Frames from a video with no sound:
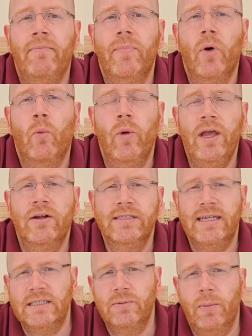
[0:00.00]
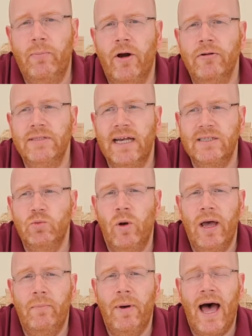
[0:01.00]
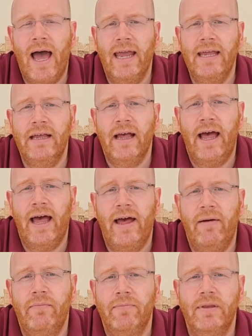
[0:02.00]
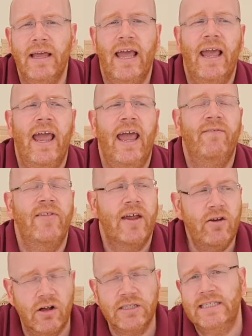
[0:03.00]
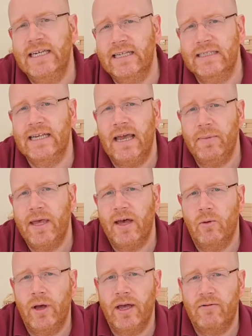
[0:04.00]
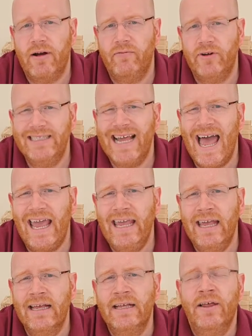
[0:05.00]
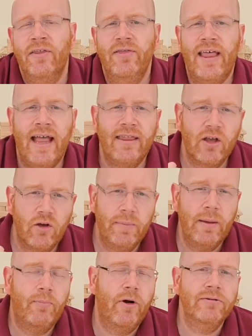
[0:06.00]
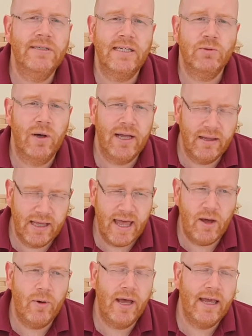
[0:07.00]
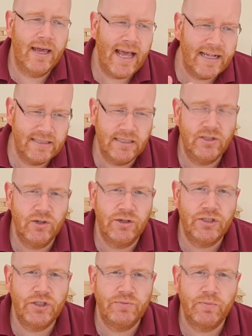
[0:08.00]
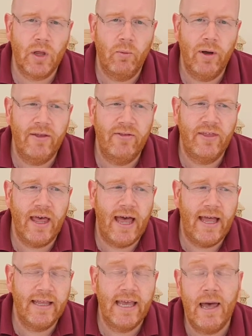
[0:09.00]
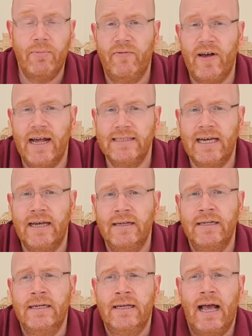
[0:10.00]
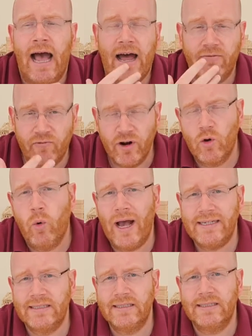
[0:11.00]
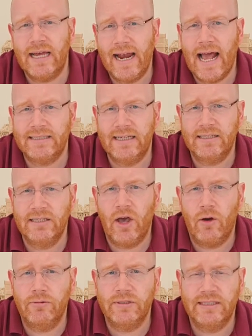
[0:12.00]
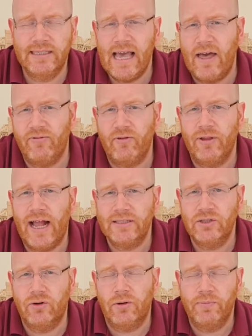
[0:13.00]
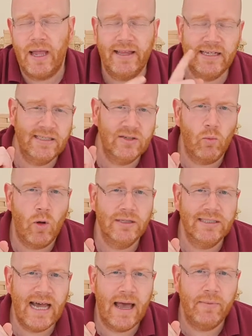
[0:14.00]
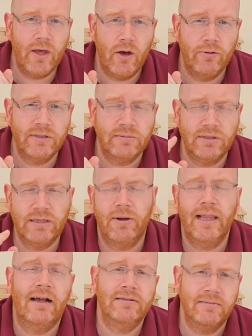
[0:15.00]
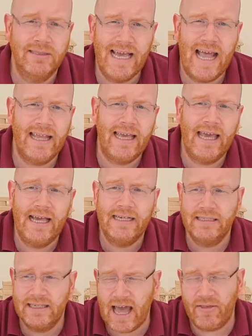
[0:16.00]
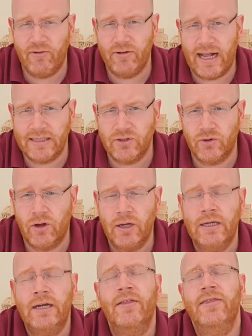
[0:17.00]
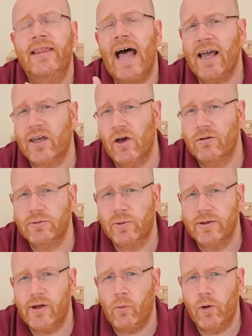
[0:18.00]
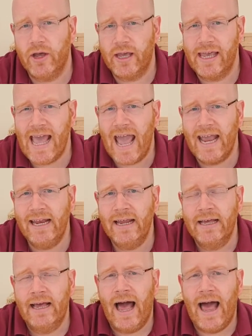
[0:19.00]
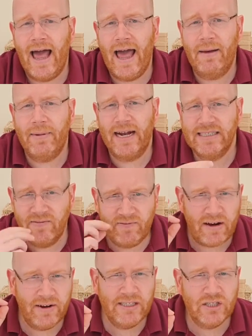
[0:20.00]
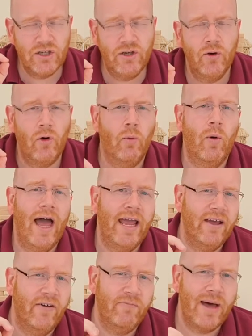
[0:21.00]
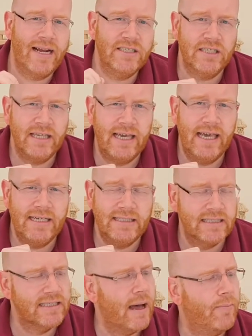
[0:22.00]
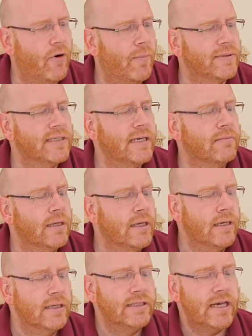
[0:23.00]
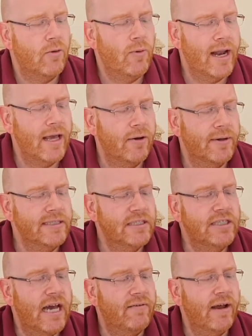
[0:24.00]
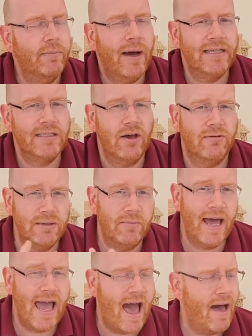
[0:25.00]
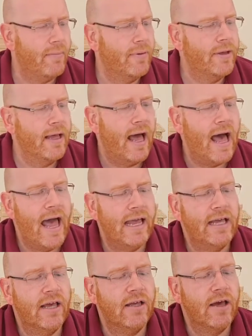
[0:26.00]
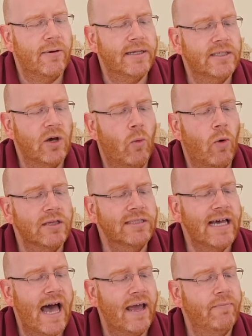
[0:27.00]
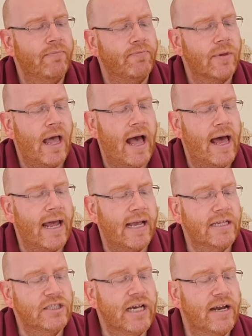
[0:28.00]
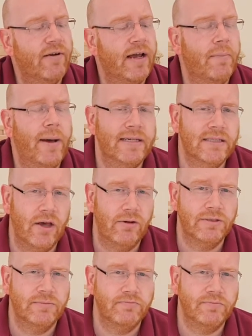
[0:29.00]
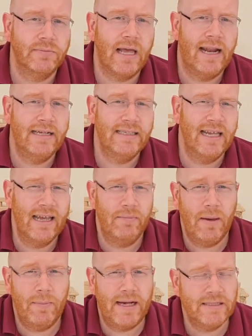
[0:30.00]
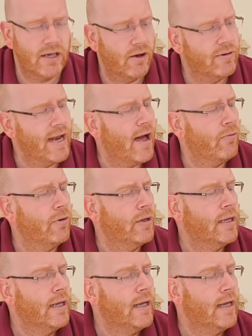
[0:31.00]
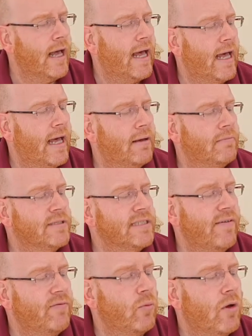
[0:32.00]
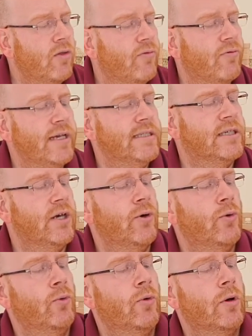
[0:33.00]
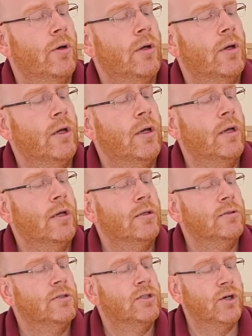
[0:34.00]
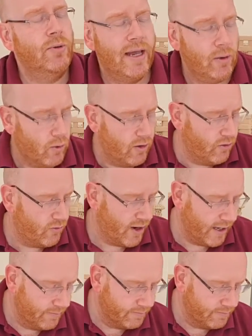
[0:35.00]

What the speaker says: we could set up a process whereby if they're not seeing the same care worker every day, then there could be a process where the care worker gets in touch with the care provider and requests an access code to get through that door. And this is a one-time code, so it allows them to get the keys, get through that door. That code will not work again, and it's a very secure way of managing the keys into that property. So when I go into generate passcode in my app, I can go into one time and I can generate a passcode. And it's gonna give me a passcode now, 71322813.